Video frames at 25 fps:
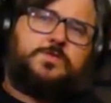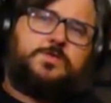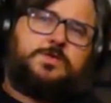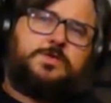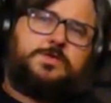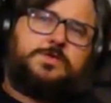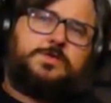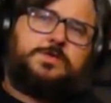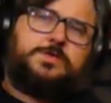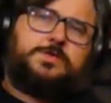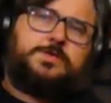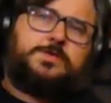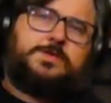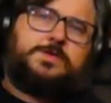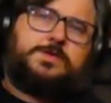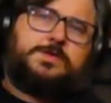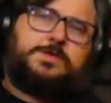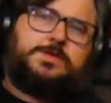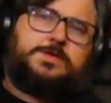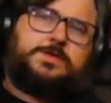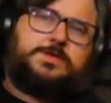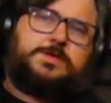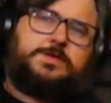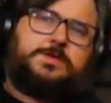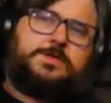
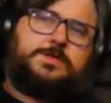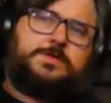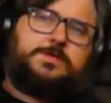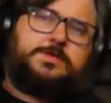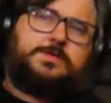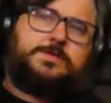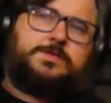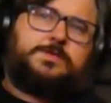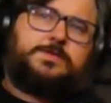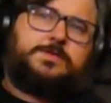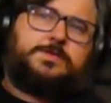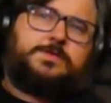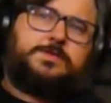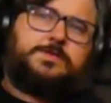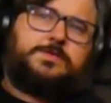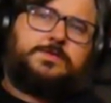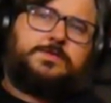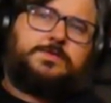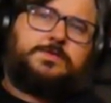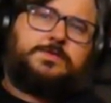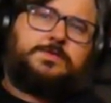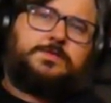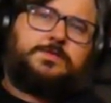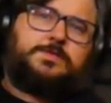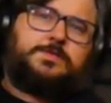
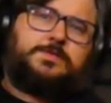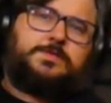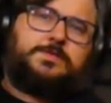The person shown says nothing.